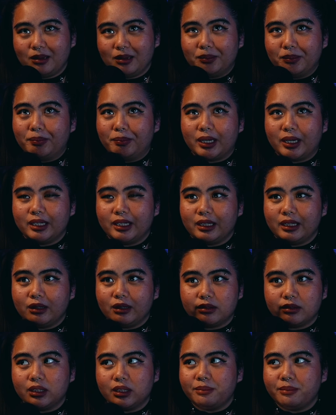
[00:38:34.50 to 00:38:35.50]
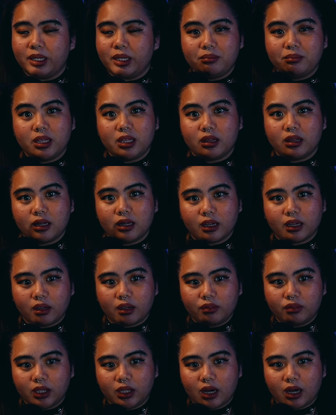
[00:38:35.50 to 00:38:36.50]
But it really made me think of
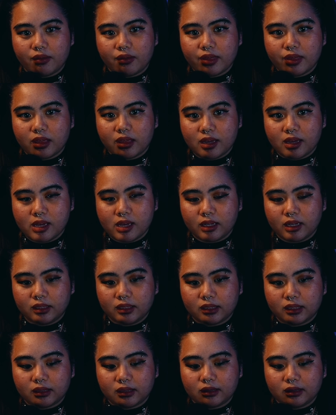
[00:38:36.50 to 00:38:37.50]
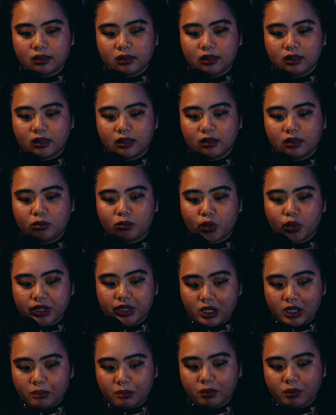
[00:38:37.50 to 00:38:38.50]
a lot of things more
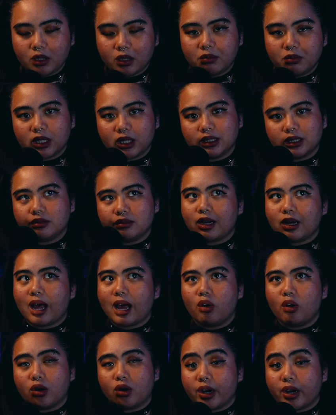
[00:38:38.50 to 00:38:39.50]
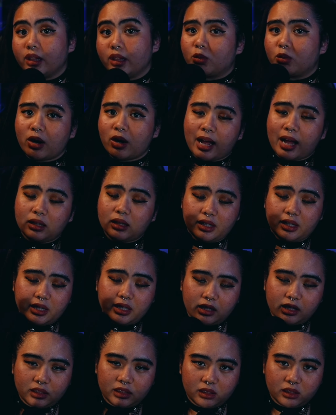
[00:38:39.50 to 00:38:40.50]
deeply because of how gray the morality
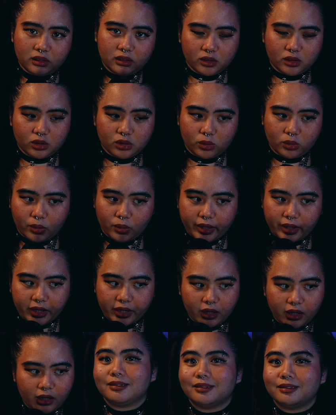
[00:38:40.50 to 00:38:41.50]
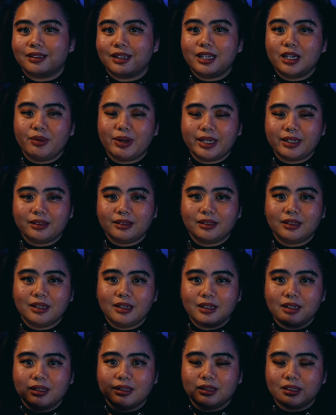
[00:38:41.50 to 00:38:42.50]
is in this story. Anyway,
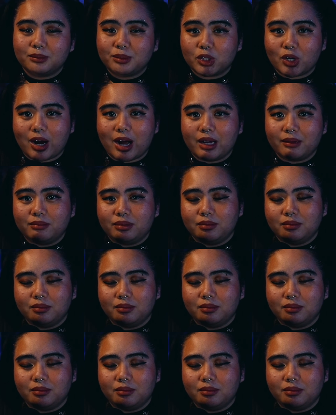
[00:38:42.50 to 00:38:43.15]
subscribe.